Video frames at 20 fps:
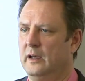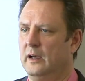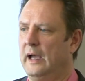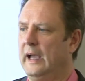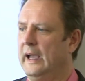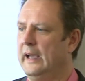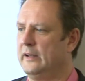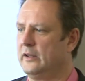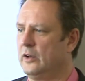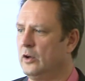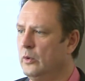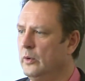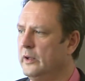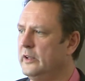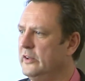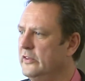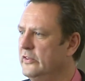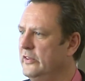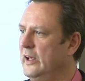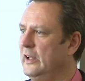and who
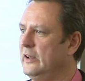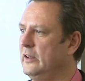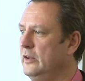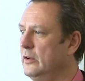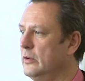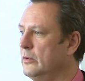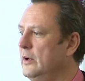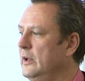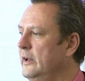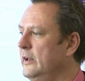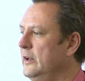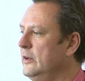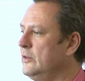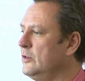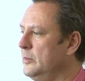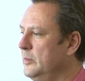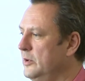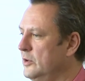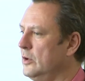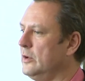it is that you really need
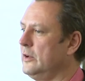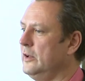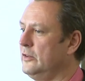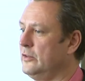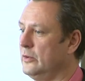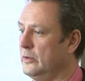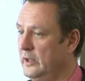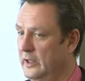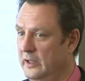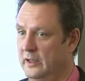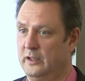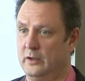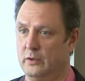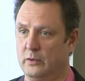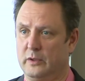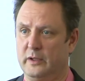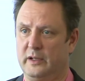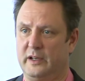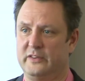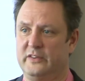to be talking to in the
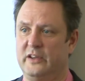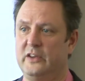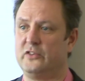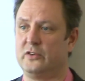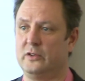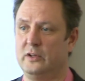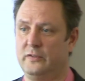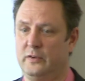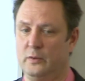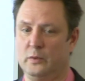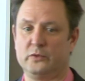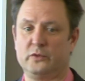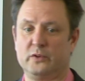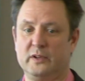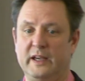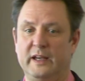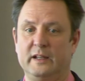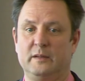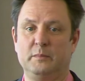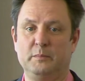organization if you want to
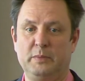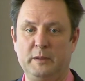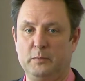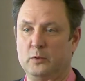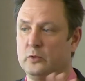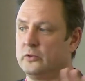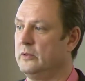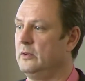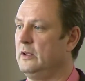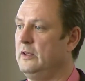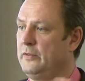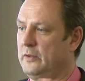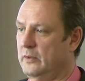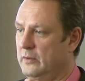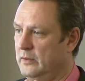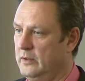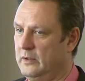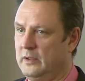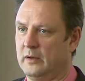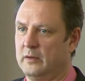get people, if
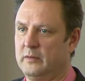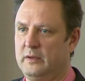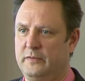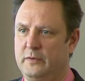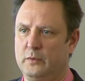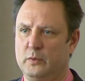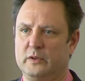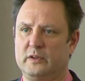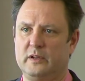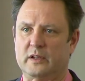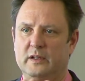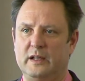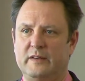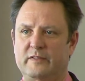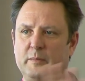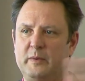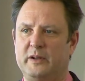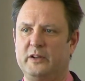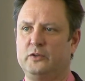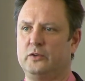you want
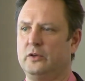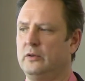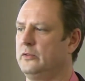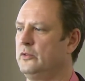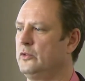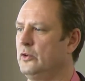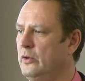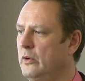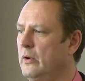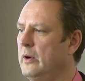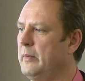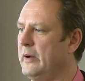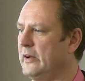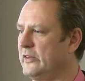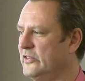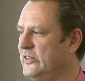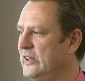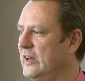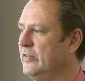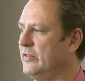everybody to know
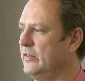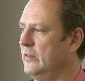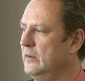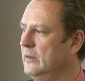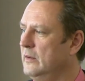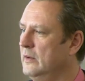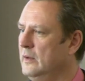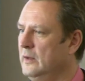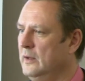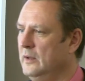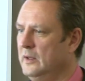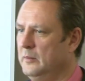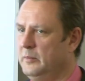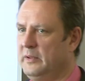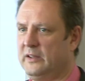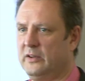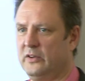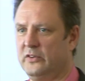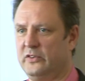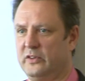about stuff.
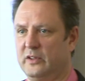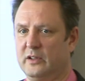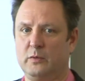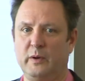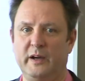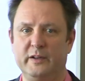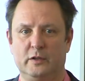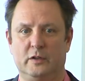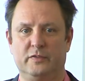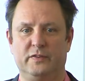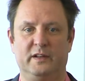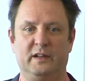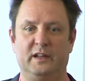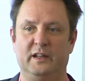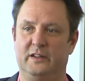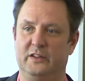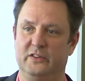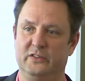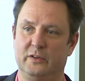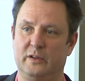Because quite often
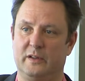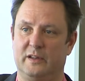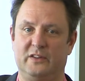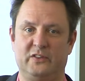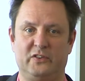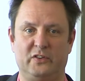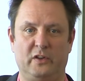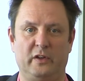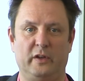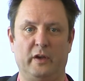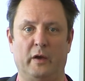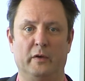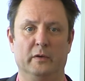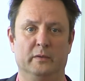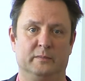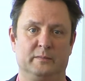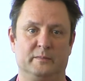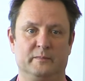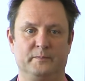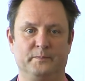it is not the CEO.
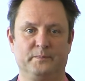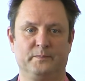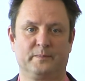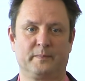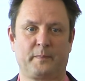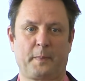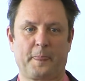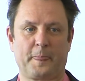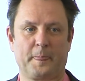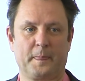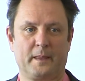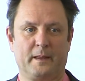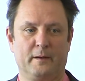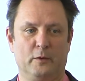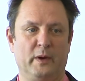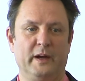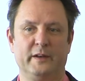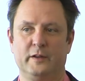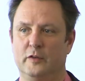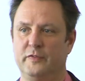
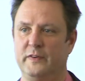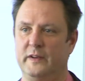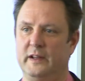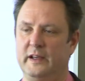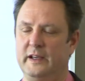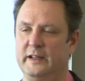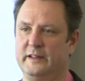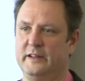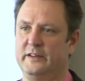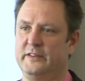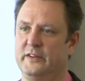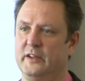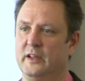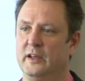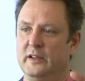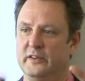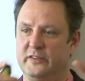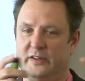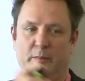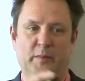Quite often it is
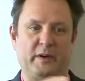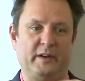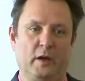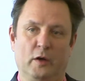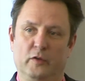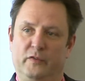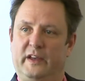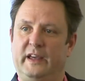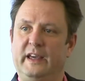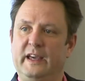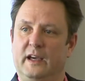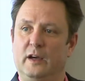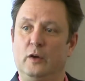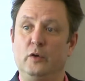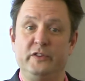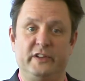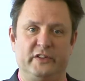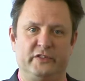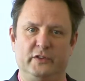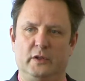someone over here
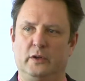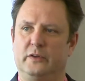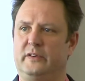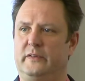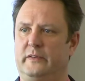who just knows